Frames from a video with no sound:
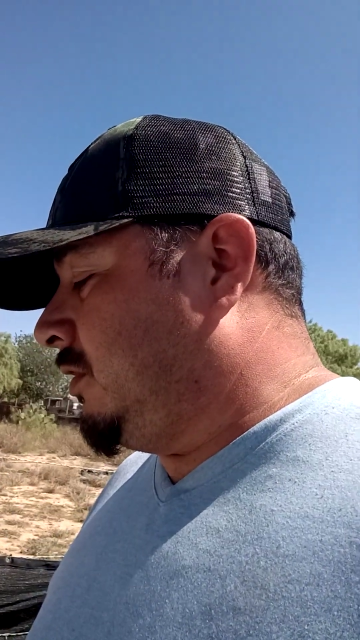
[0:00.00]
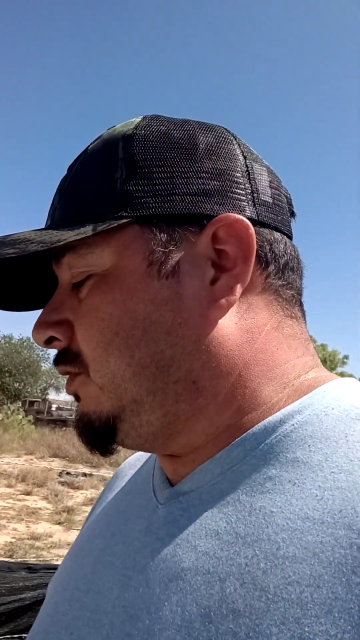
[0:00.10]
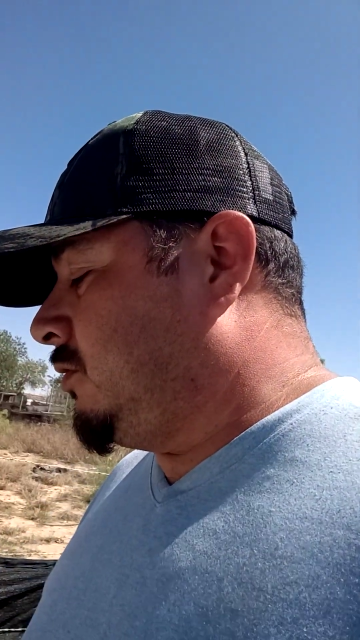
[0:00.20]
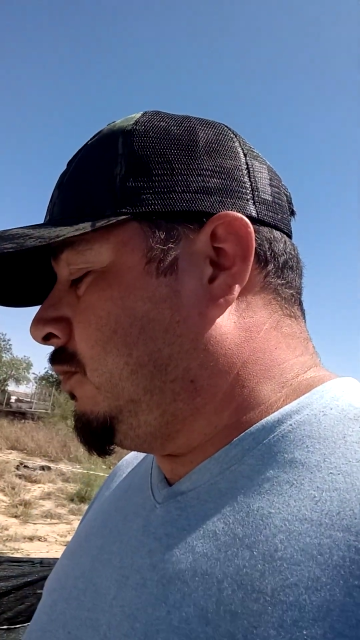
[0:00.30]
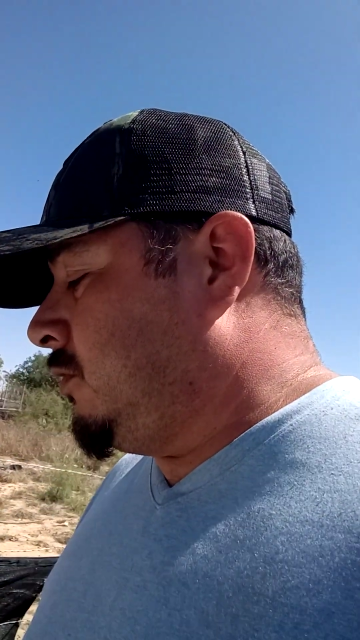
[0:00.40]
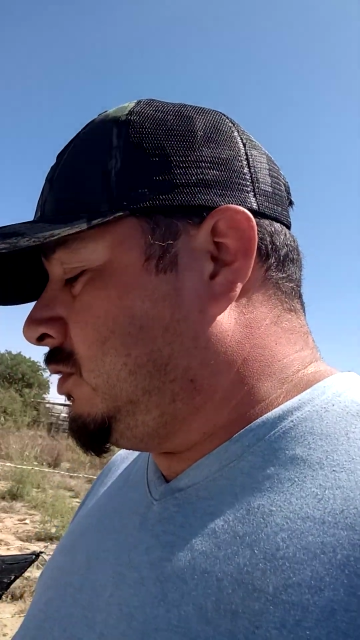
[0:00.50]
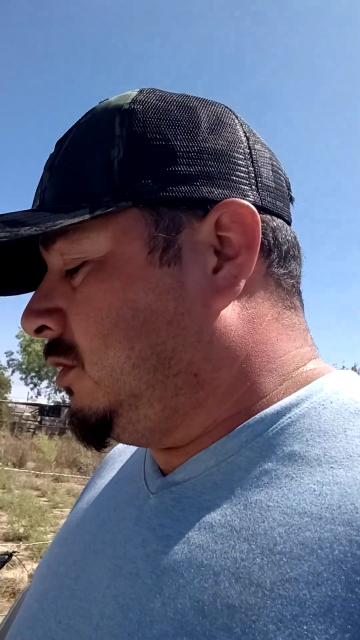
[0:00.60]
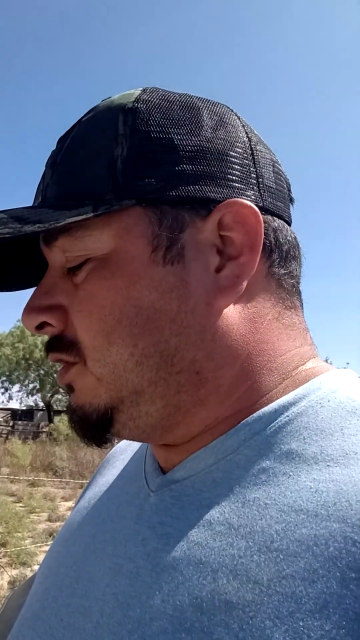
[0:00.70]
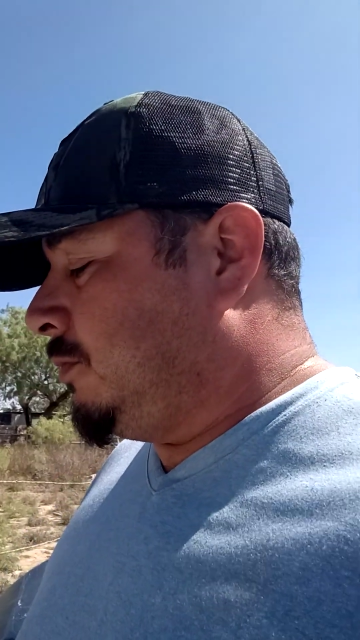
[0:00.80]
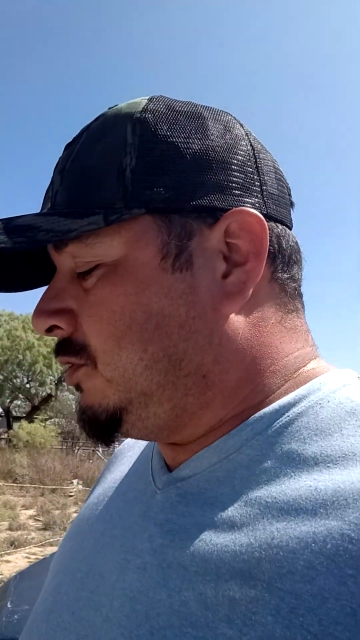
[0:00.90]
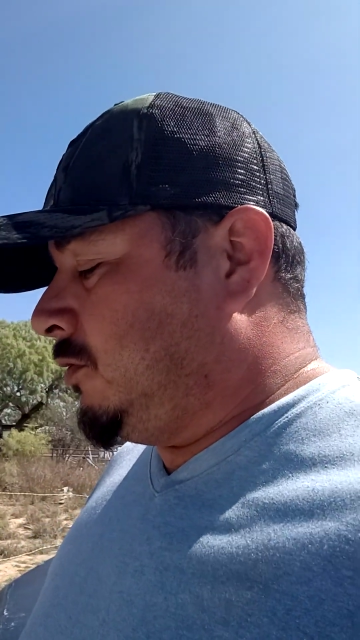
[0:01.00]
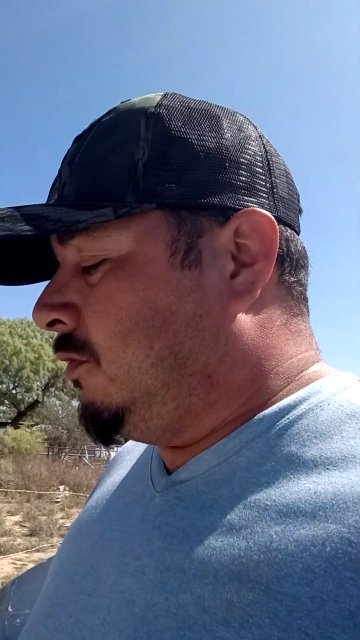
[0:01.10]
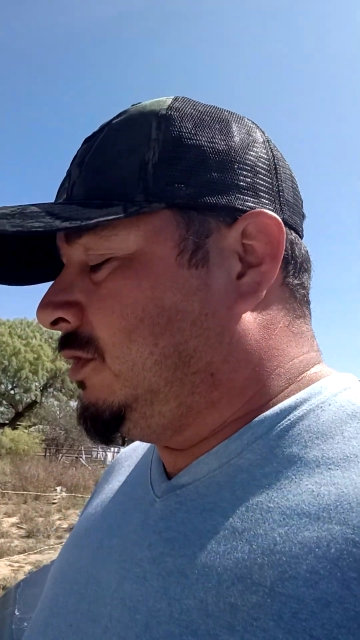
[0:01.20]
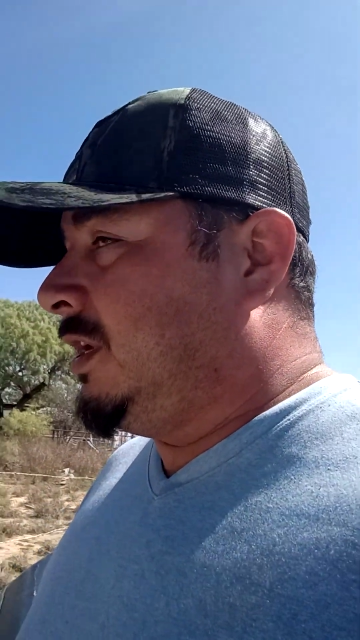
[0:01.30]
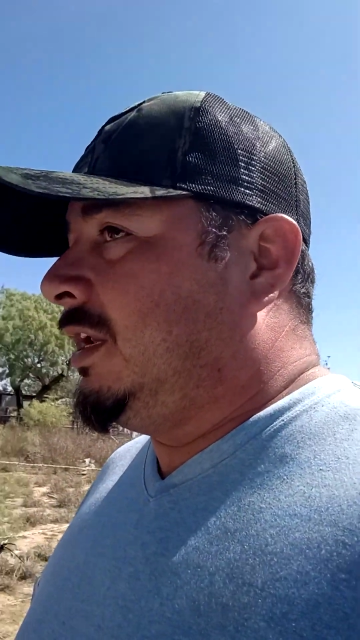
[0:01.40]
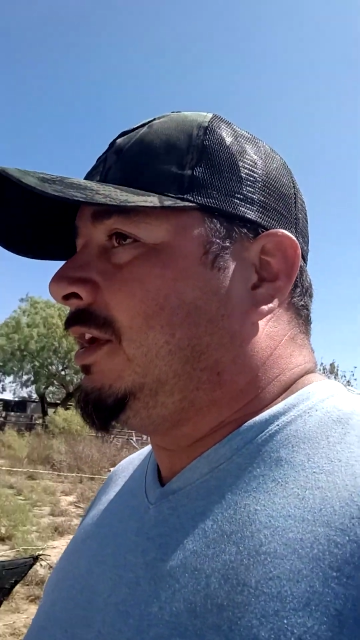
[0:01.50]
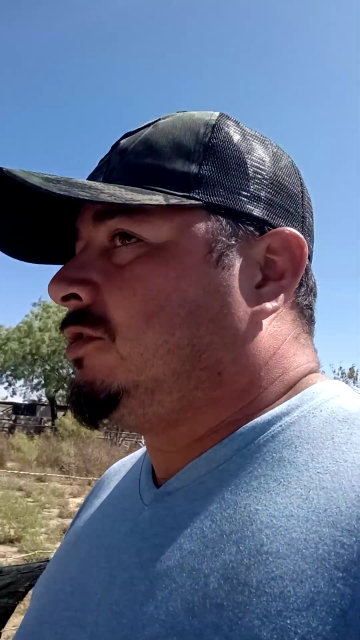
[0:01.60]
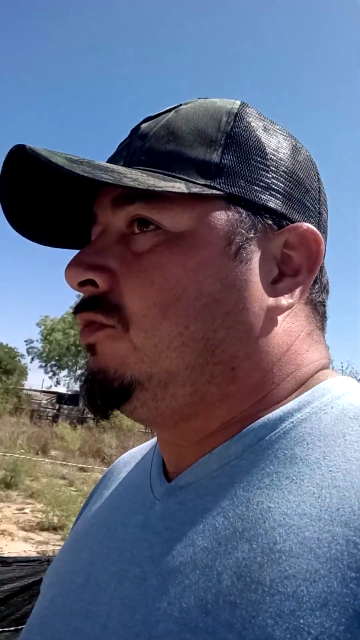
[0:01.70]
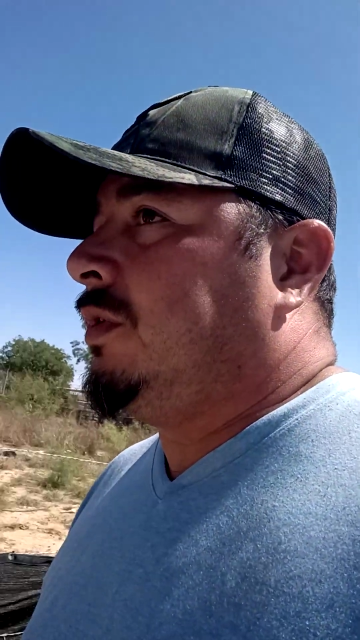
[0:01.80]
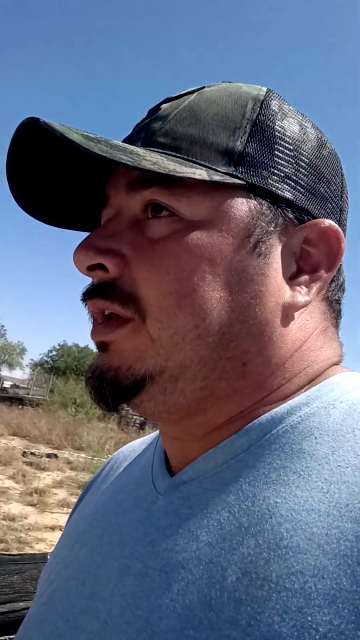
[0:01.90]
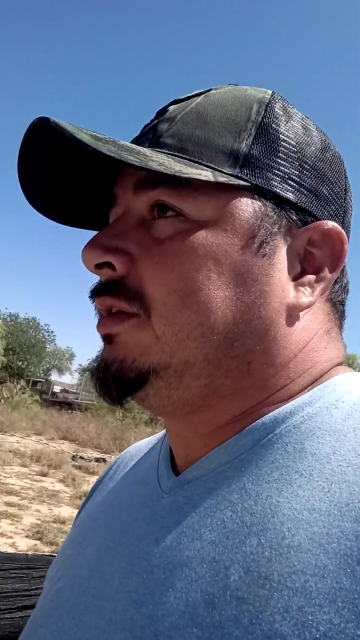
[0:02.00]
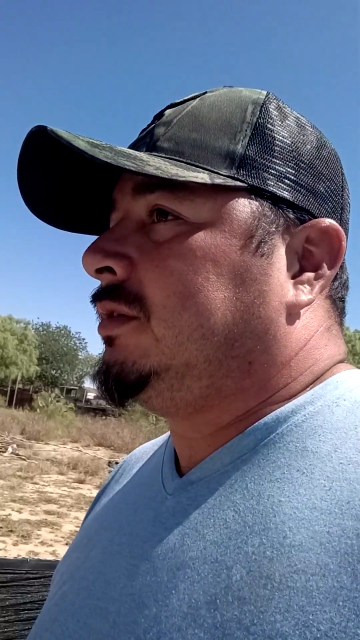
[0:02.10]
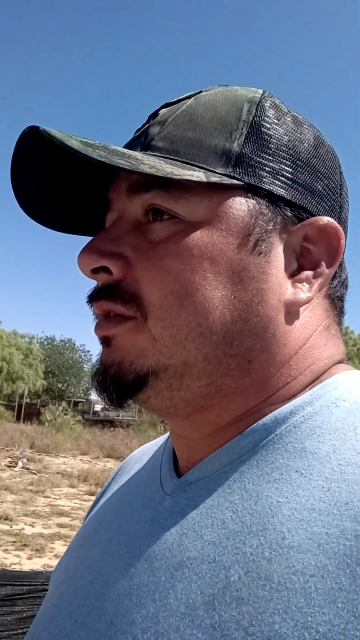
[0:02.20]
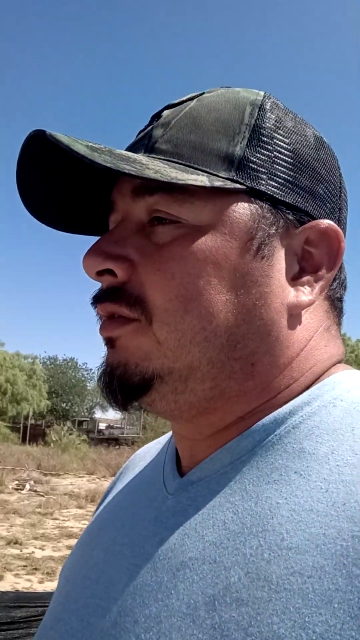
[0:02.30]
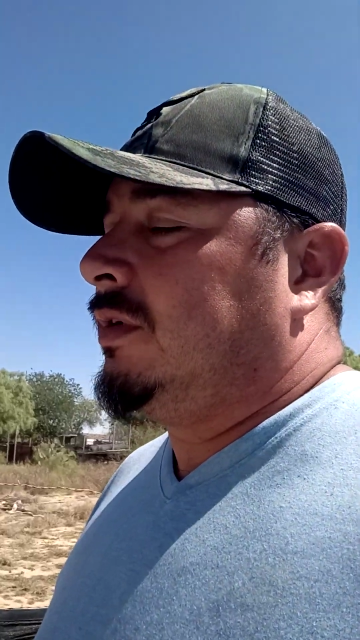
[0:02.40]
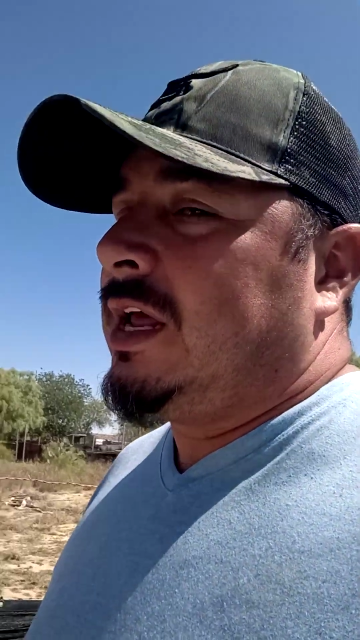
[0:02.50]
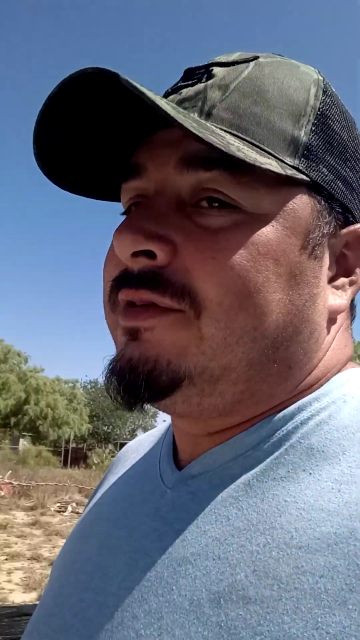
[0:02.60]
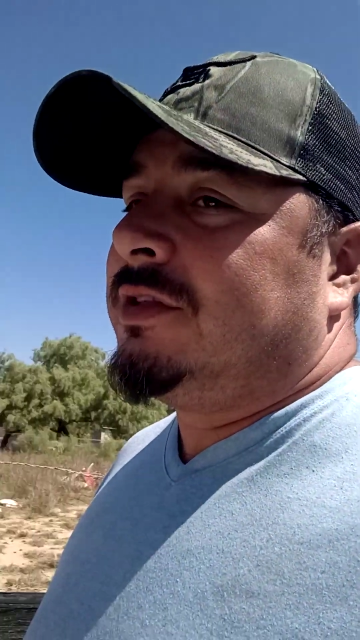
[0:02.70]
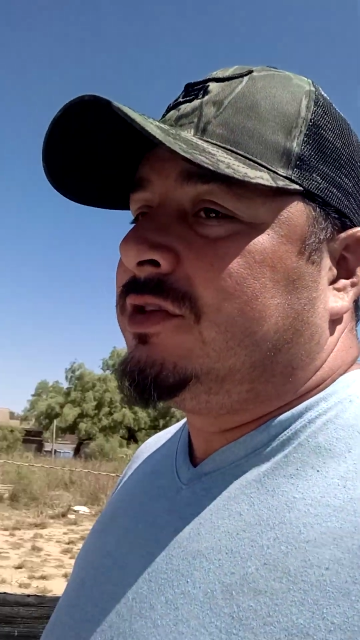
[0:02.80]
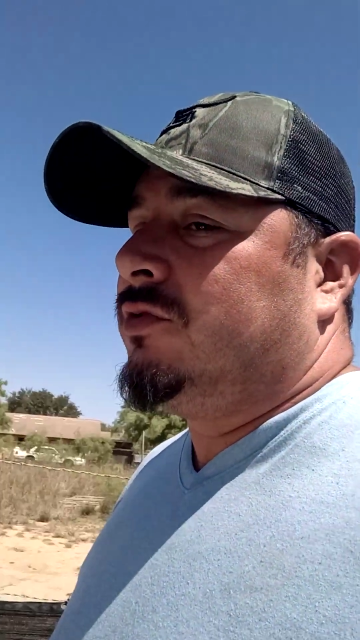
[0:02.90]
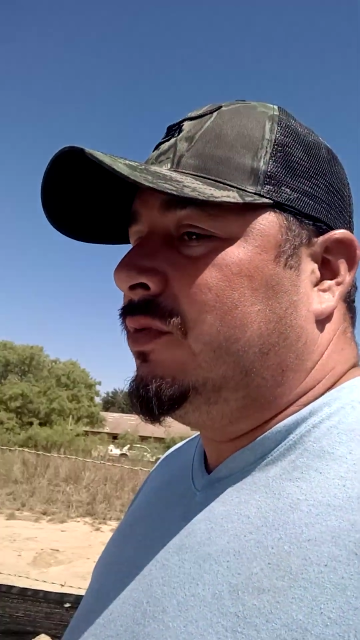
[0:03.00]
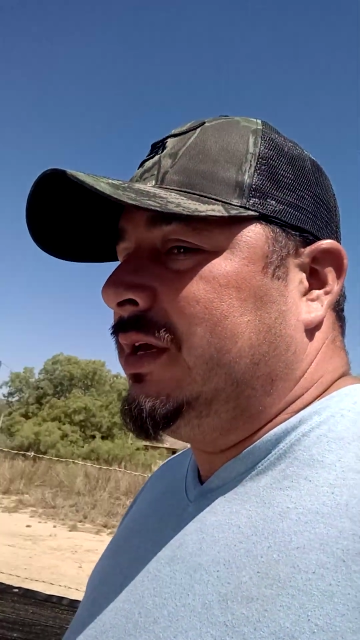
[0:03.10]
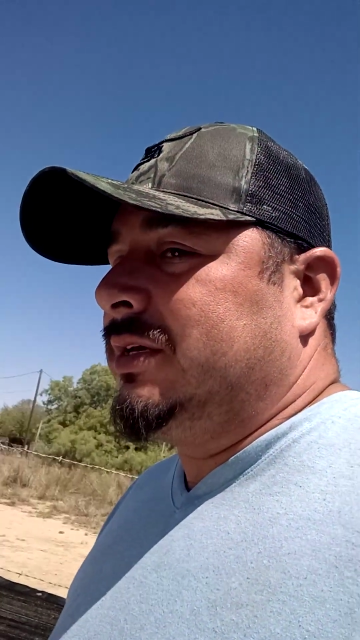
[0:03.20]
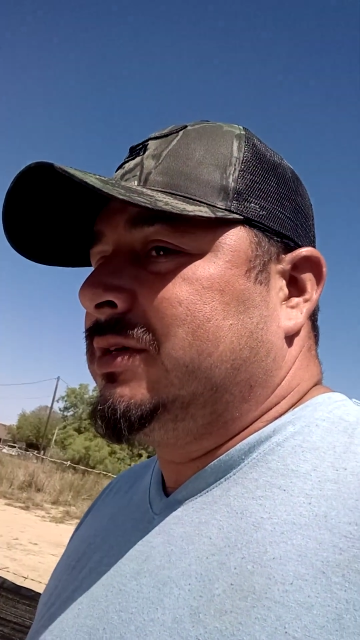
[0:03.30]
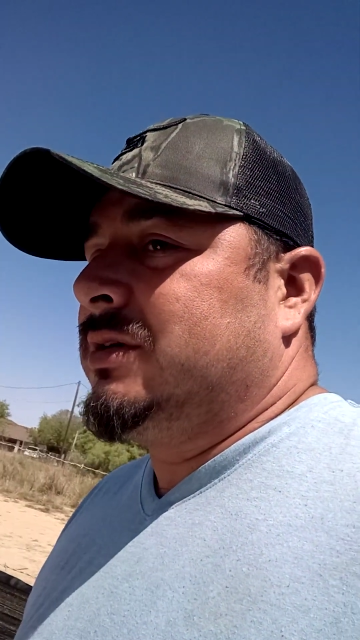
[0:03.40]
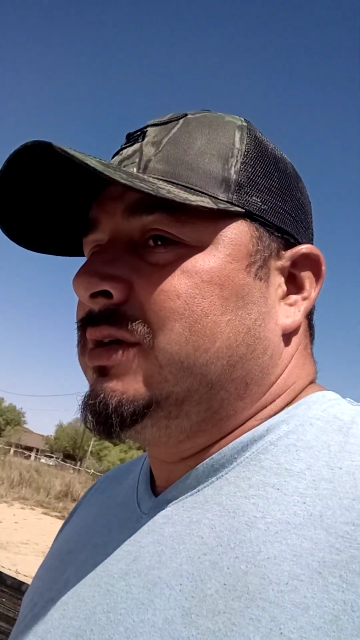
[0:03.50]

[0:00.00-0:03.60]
It was supposed to only take like 2 weeks, or not even 2 weeks,